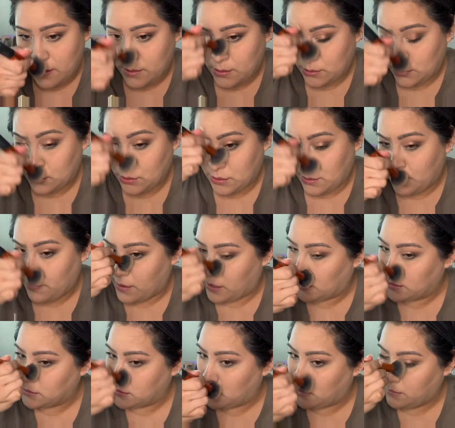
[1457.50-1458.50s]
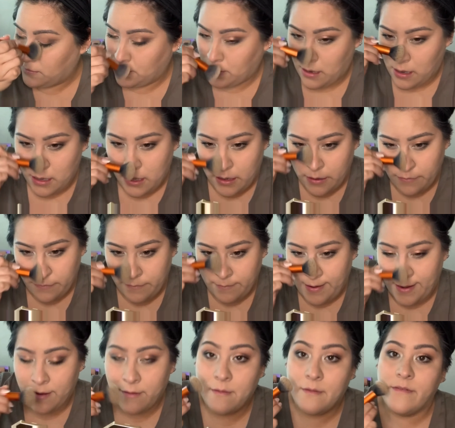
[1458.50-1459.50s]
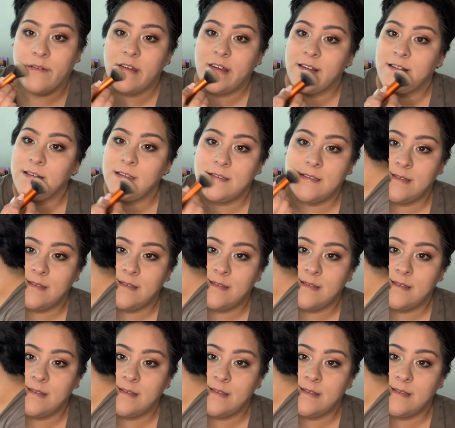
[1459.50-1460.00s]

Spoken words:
do the bronzing part of my face.